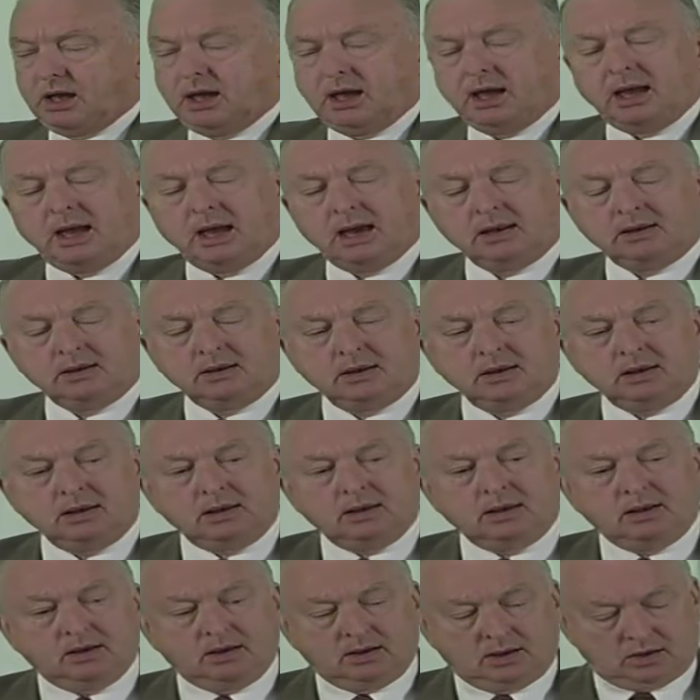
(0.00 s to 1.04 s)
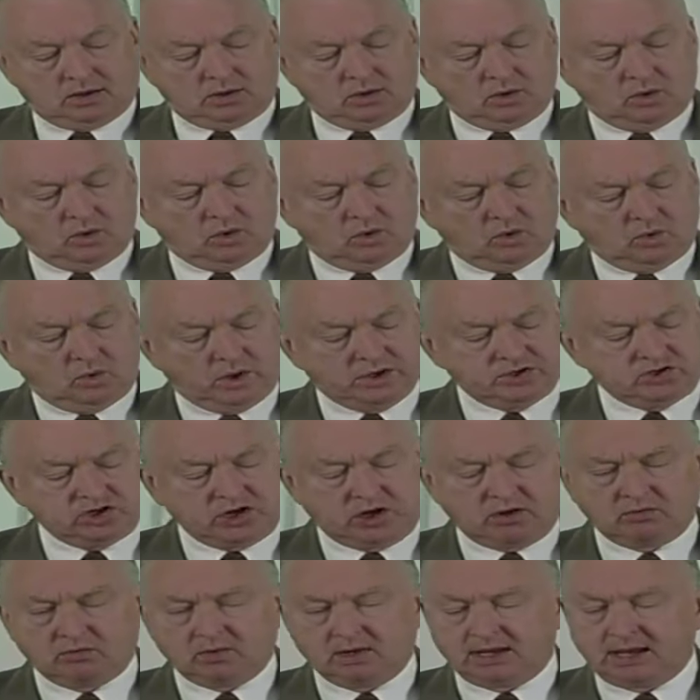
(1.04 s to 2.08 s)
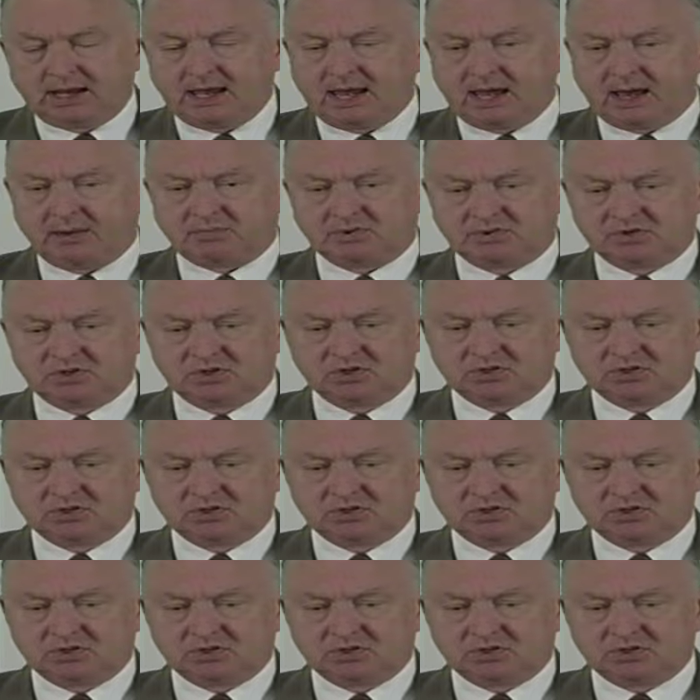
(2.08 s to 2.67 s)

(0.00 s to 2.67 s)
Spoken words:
And what generally happens